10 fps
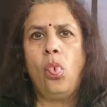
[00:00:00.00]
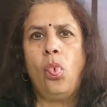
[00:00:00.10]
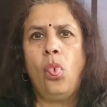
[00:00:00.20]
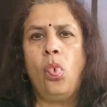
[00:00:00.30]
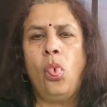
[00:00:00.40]

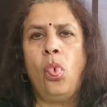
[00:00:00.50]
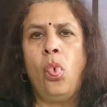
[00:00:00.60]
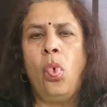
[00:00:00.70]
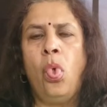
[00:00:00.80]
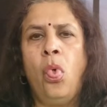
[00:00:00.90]

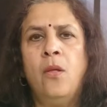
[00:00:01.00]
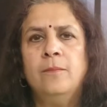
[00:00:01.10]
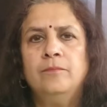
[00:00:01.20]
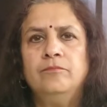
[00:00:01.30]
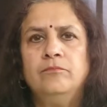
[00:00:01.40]

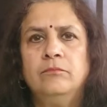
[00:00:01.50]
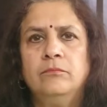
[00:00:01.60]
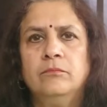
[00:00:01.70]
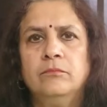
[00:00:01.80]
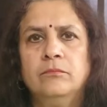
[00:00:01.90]

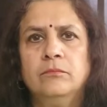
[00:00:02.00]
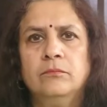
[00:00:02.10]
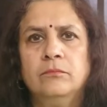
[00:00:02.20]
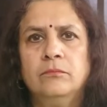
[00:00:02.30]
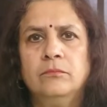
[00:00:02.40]

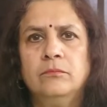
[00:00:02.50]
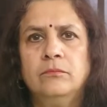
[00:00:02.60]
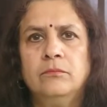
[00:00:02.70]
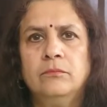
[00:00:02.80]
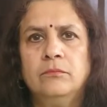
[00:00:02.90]

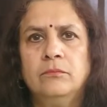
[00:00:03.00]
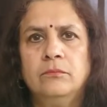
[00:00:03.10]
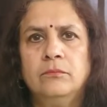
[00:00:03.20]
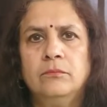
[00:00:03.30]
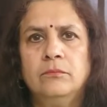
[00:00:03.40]

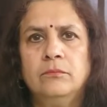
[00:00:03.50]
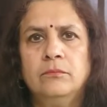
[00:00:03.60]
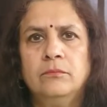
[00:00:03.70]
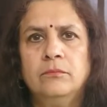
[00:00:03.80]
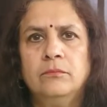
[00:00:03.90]

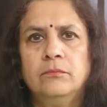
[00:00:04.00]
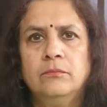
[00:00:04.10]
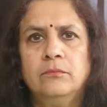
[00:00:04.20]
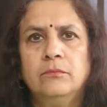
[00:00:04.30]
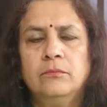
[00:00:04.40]

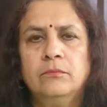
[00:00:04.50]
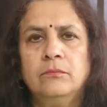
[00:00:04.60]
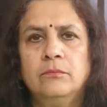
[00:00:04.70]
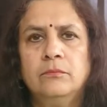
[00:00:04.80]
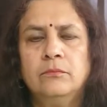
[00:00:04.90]

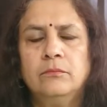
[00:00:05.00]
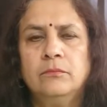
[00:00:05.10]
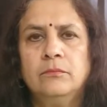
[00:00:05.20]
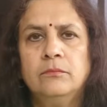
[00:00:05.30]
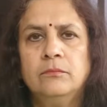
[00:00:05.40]

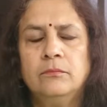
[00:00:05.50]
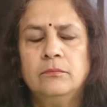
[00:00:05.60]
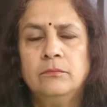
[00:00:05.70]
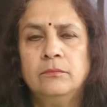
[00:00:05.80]
(silence)